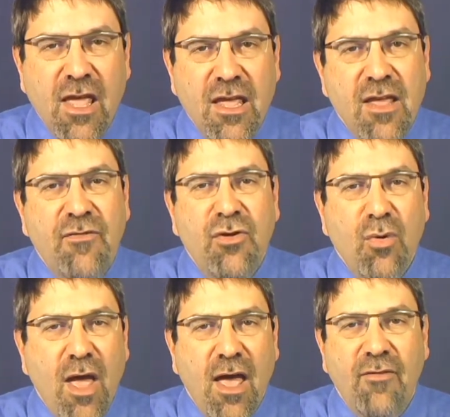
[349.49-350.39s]
If you
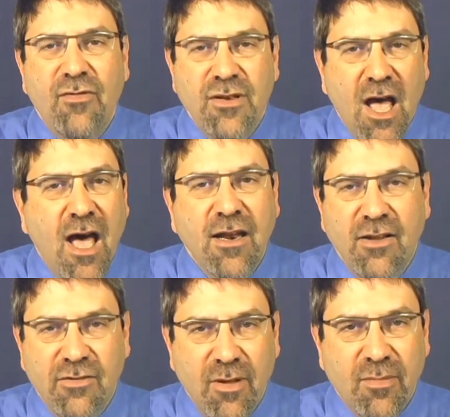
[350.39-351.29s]
have
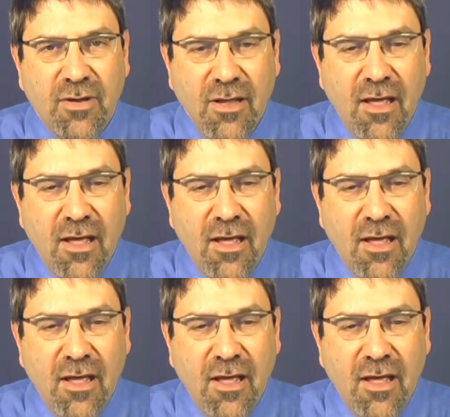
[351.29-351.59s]
non-exempt